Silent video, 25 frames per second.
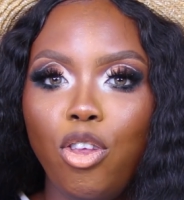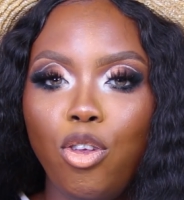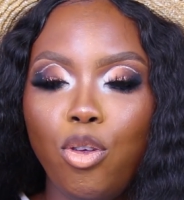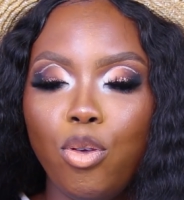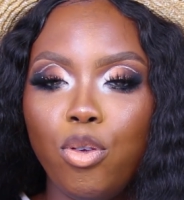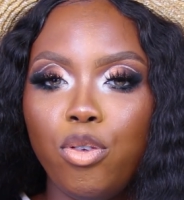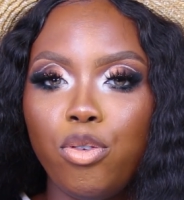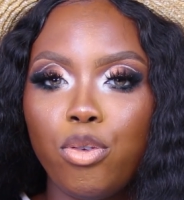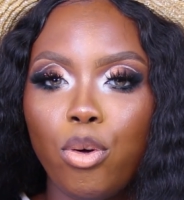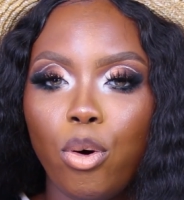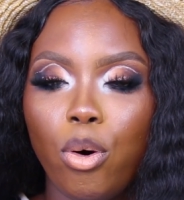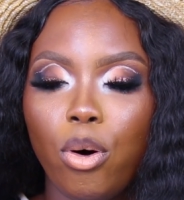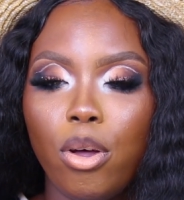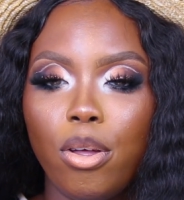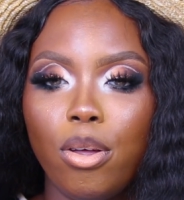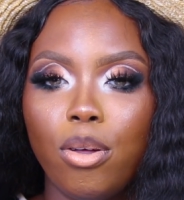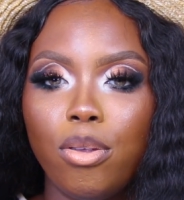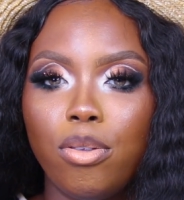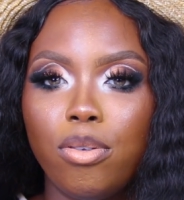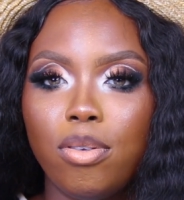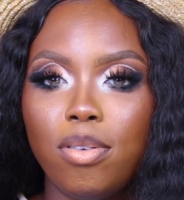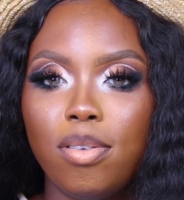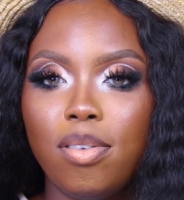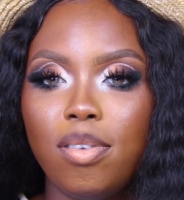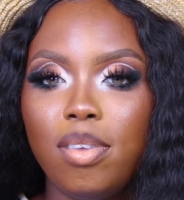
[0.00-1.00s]
Use
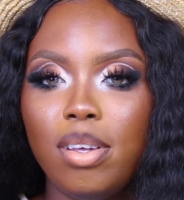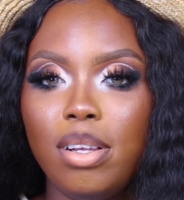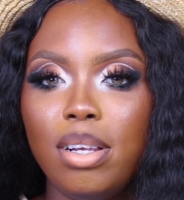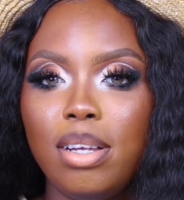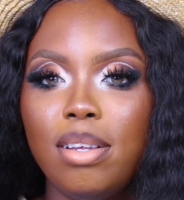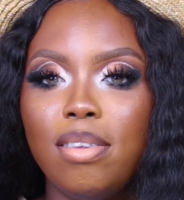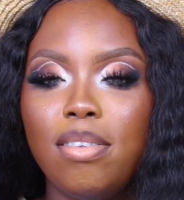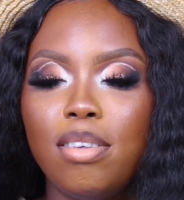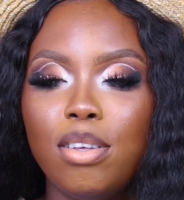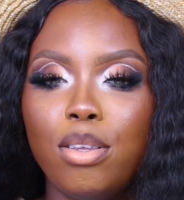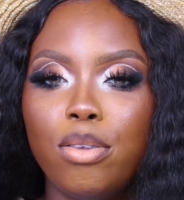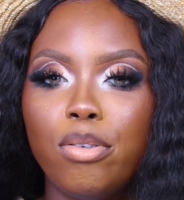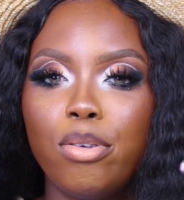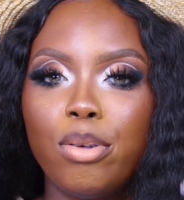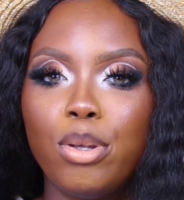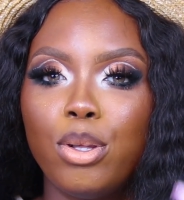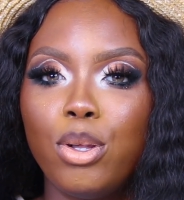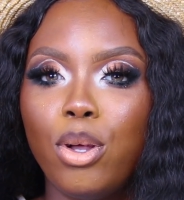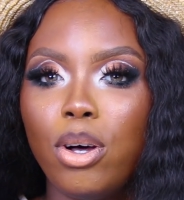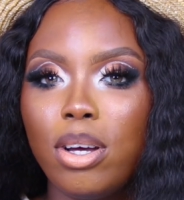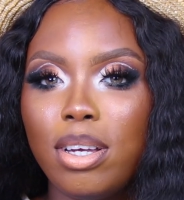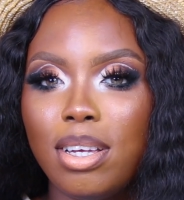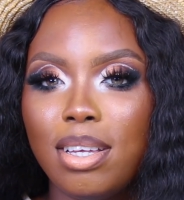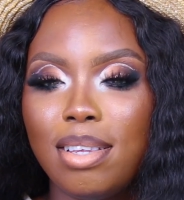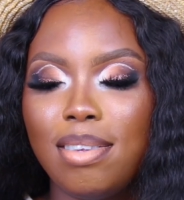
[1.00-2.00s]
oil to seal it in, to
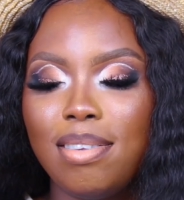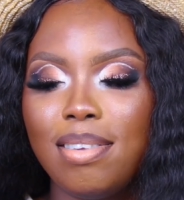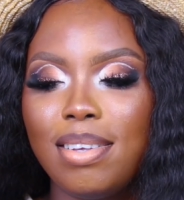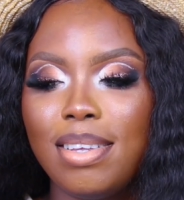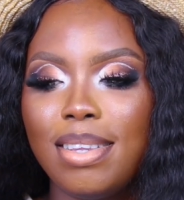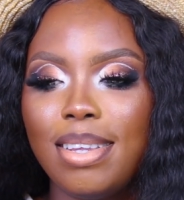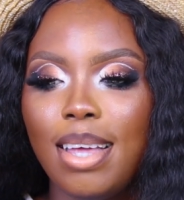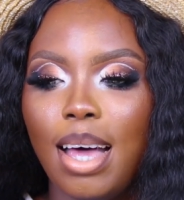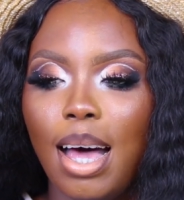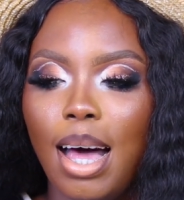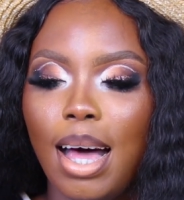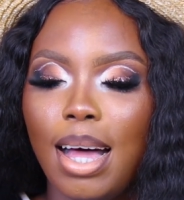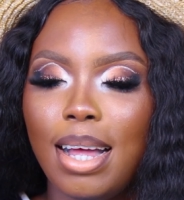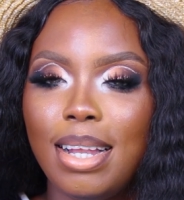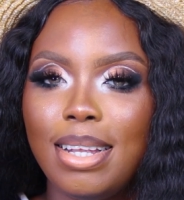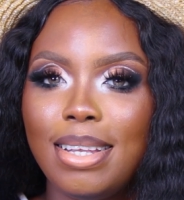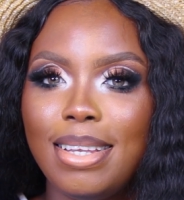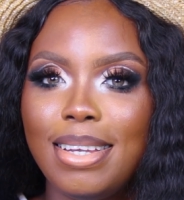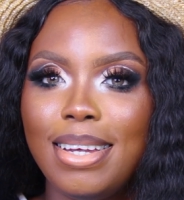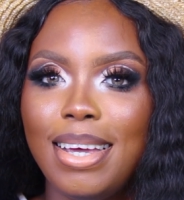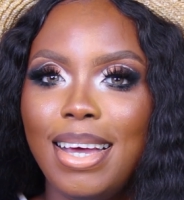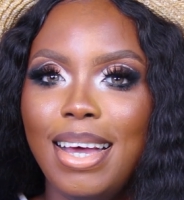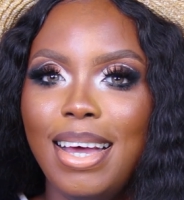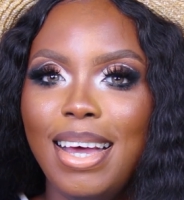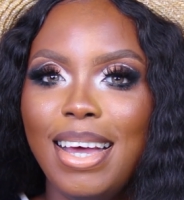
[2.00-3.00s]
lock it in, and